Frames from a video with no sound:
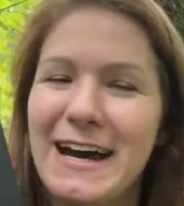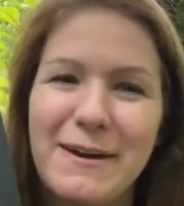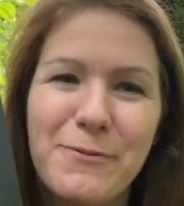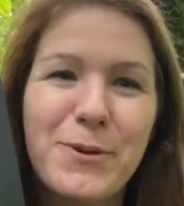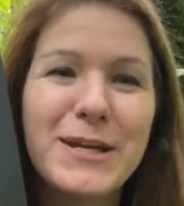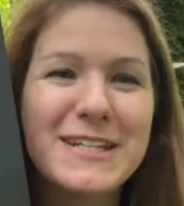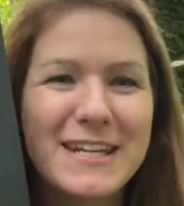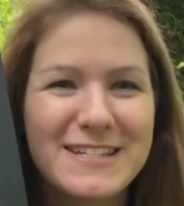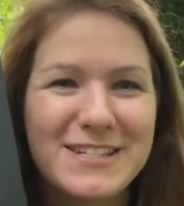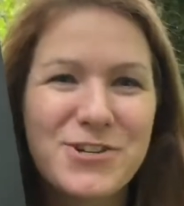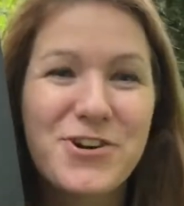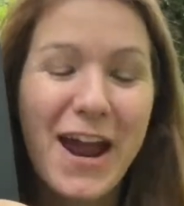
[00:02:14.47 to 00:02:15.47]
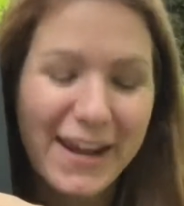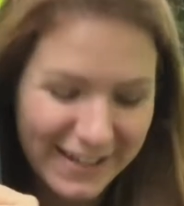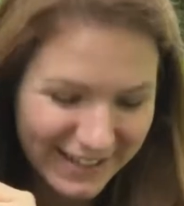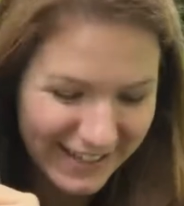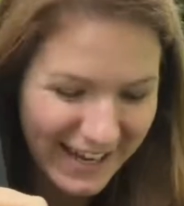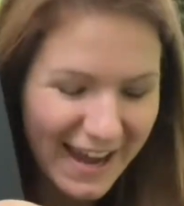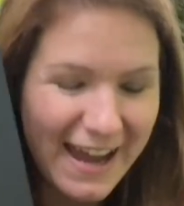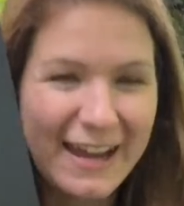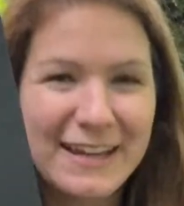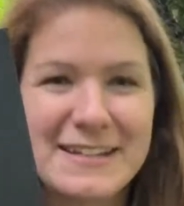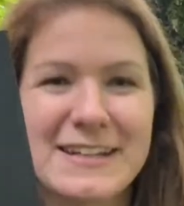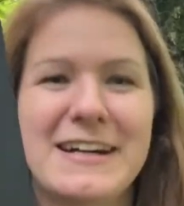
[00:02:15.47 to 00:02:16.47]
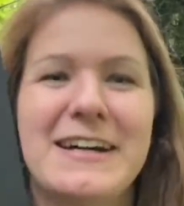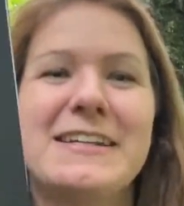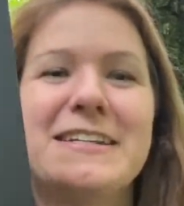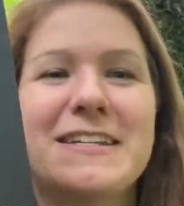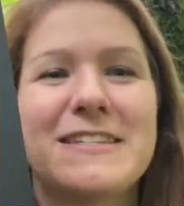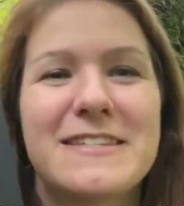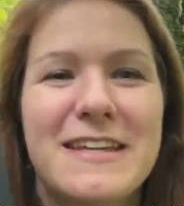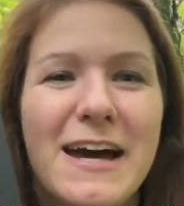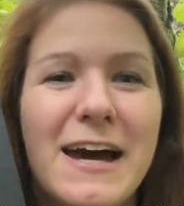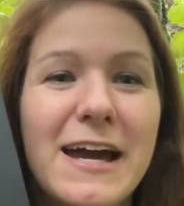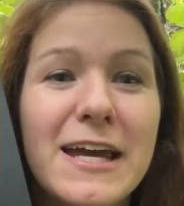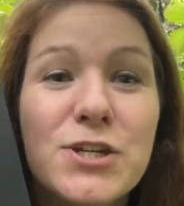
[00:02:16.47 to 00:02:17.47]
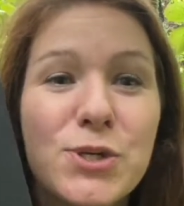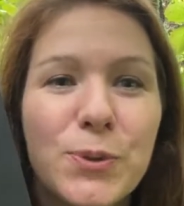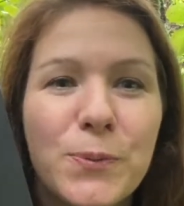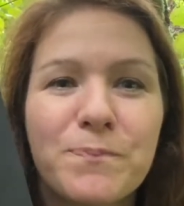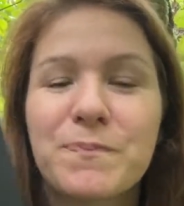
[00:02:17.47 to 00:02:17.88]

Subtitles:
with his trek in this issue.